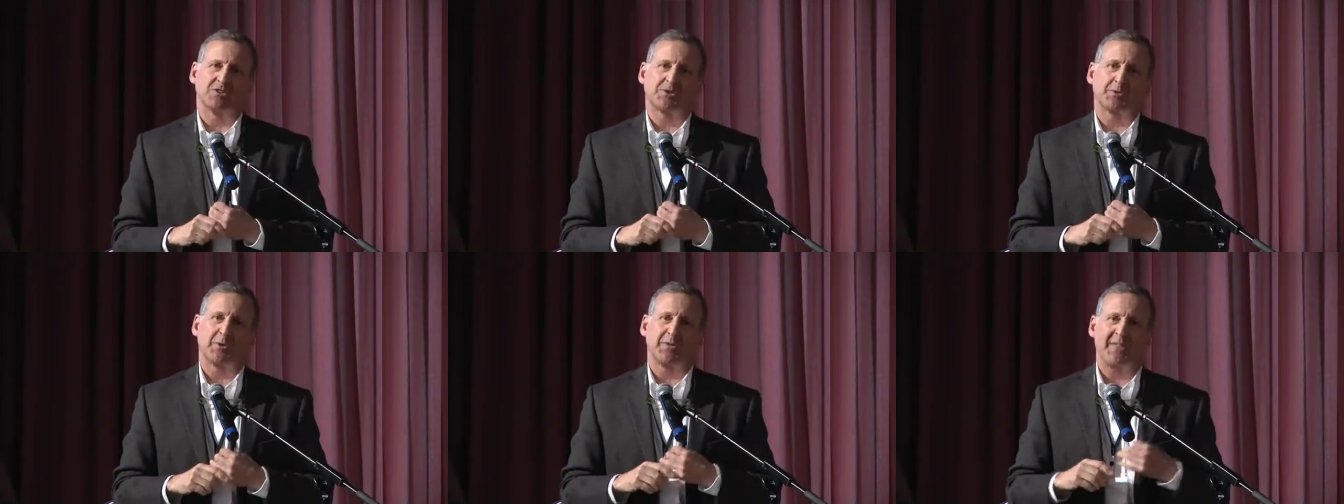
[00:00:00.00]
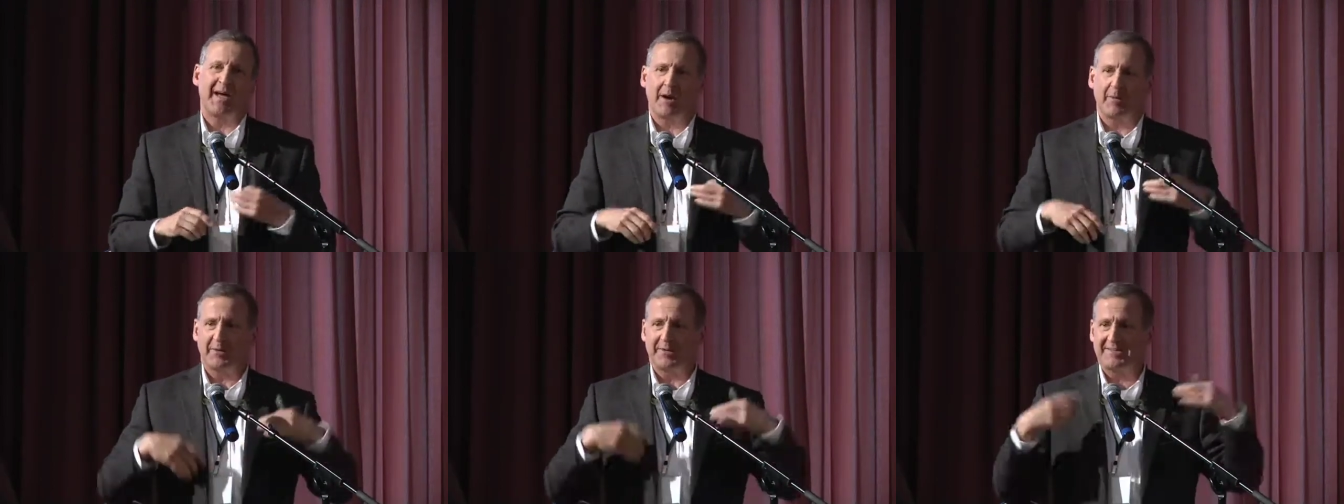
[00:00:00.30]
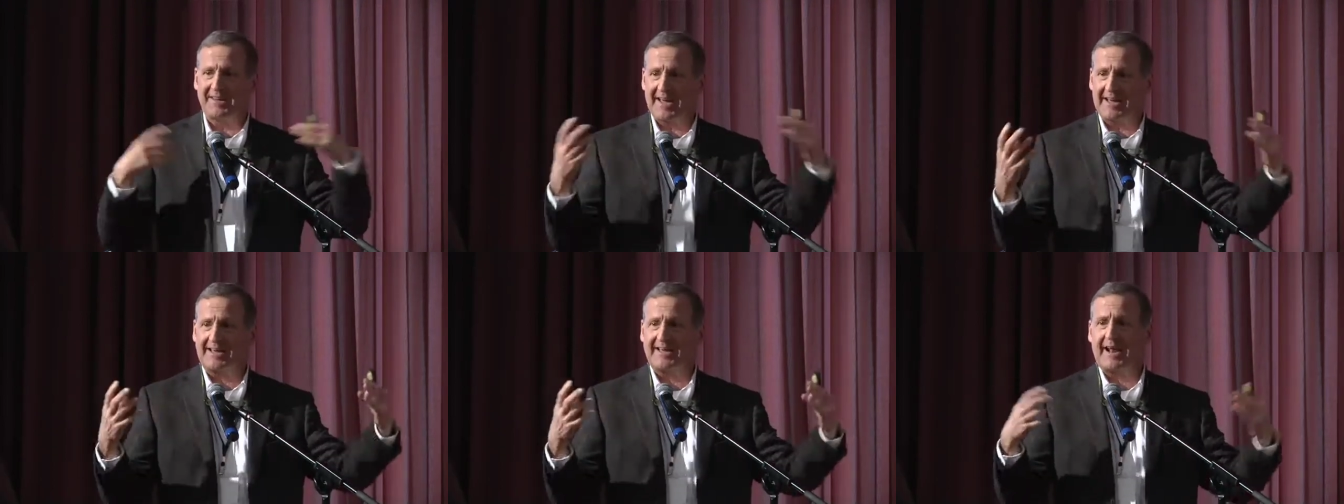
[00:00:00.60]
so we thought we'd
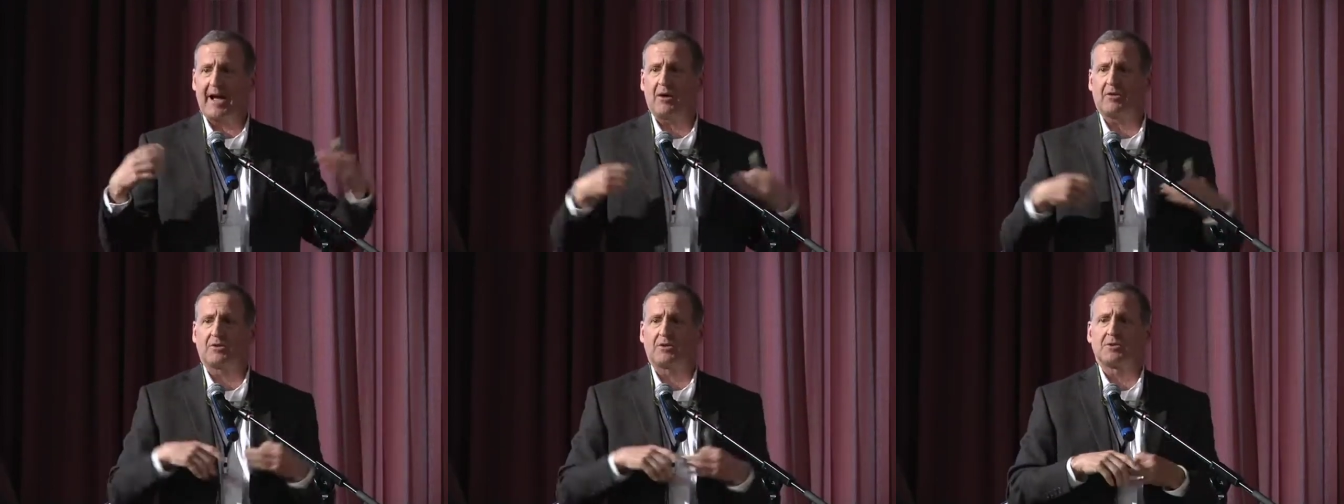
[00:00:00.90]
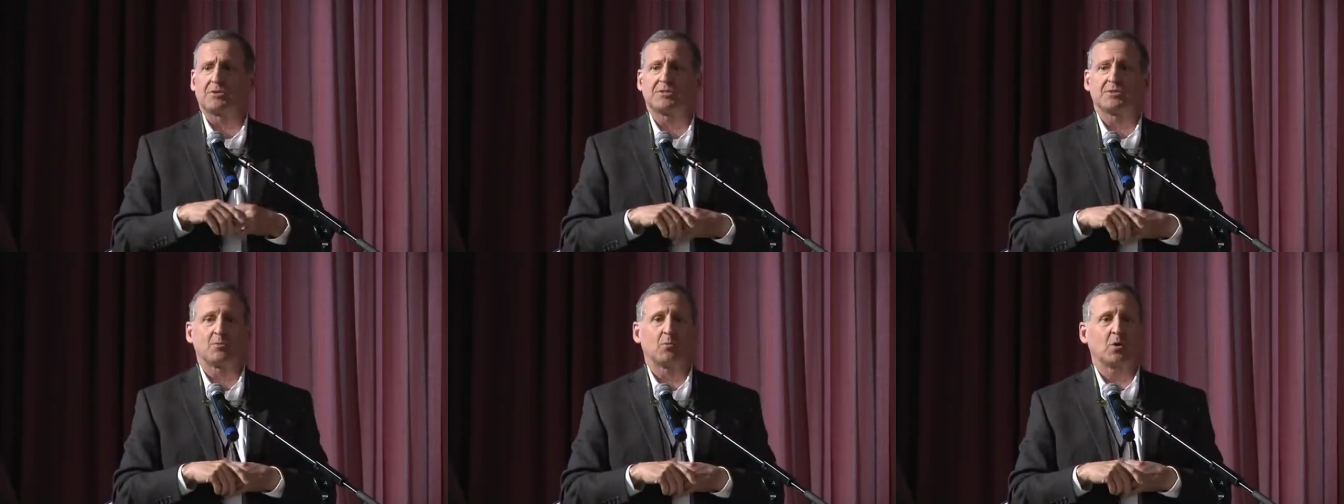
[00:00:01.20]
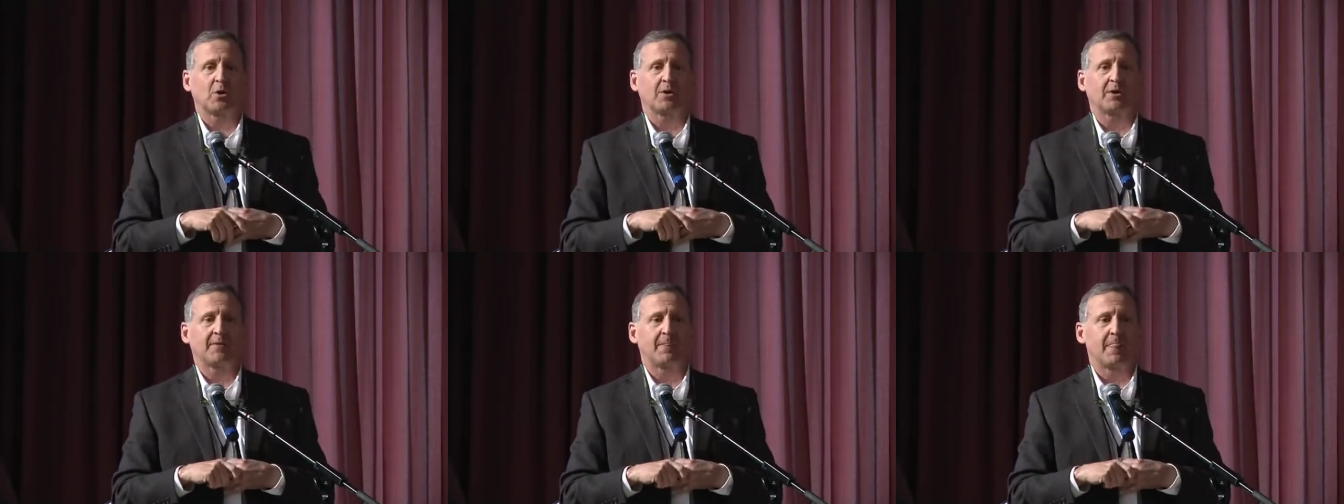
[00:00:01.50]
take it out and do some
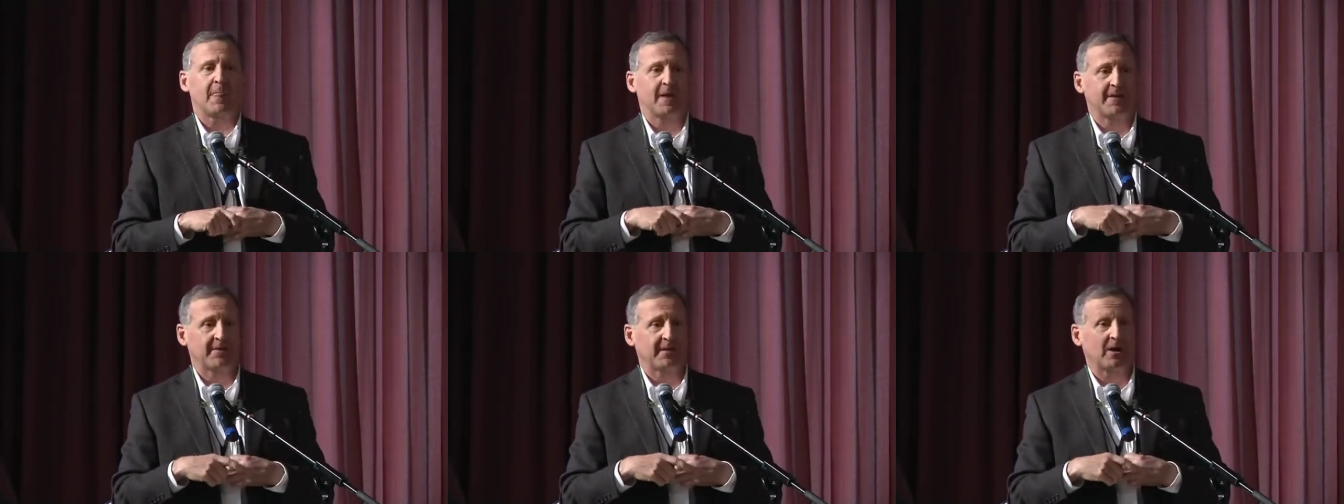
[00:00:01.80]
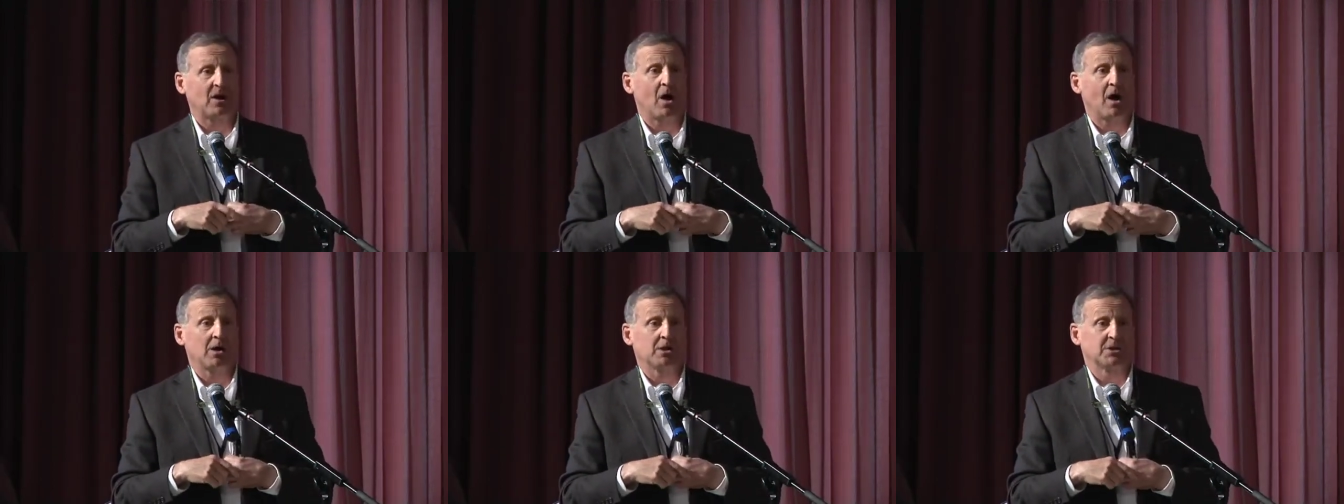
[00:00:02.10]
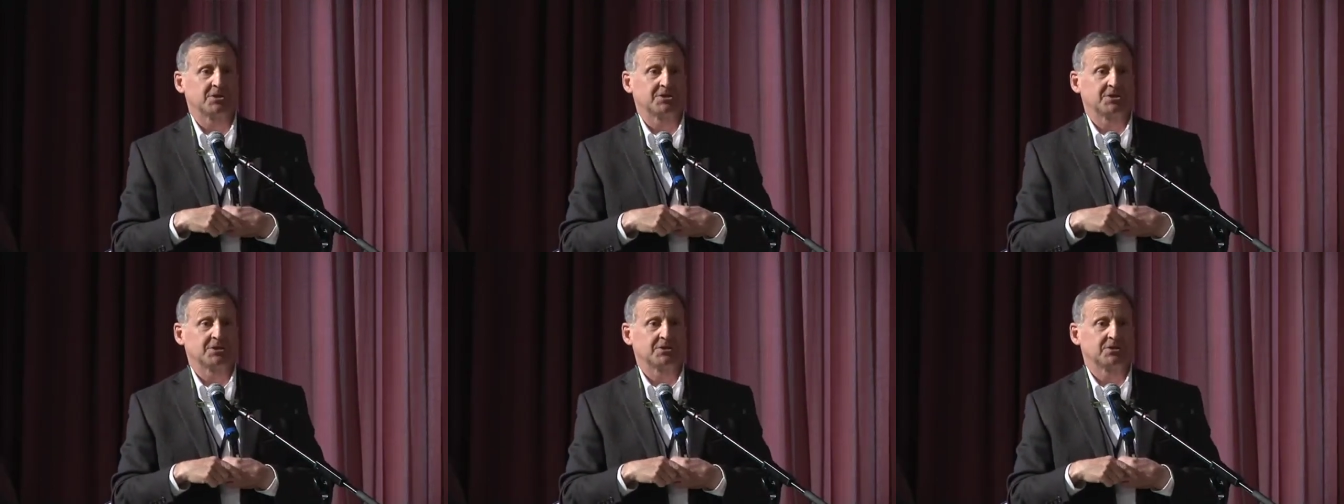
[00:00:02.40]
work in, in the
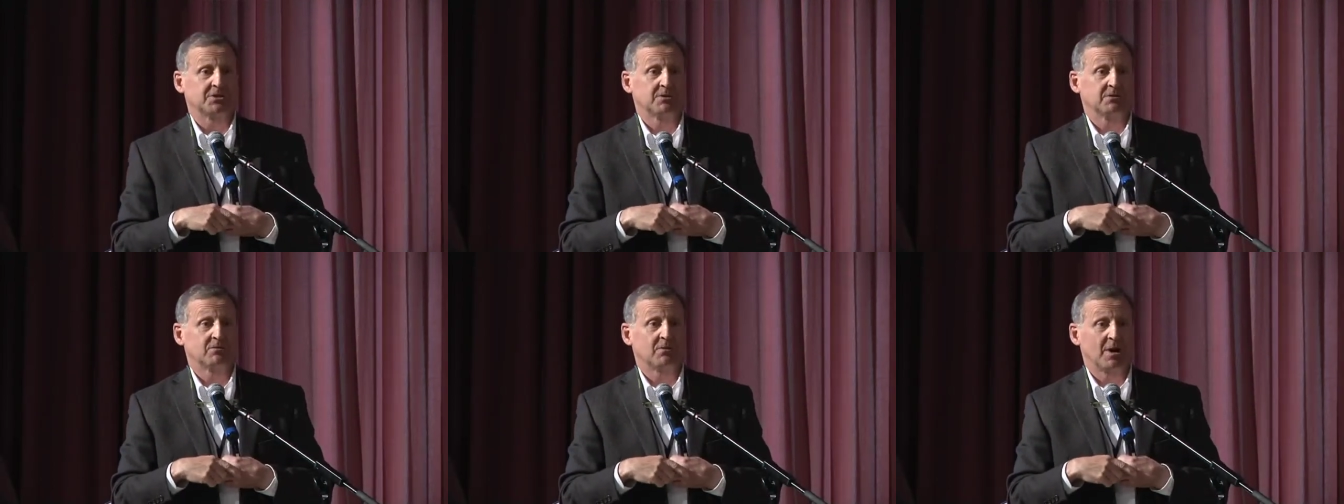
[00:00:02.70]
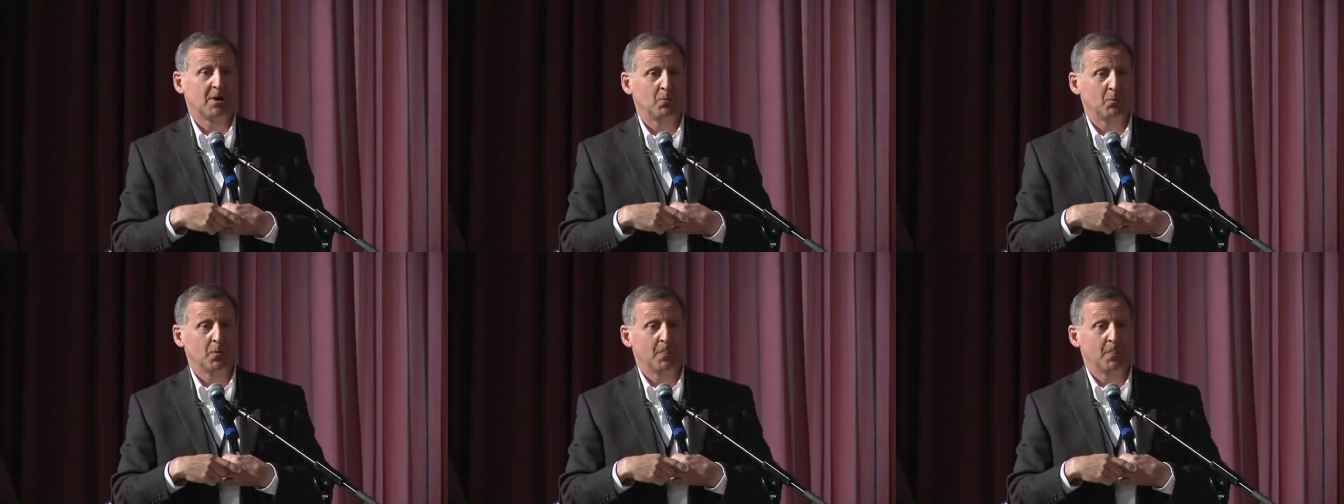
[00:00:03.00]
colleges, right?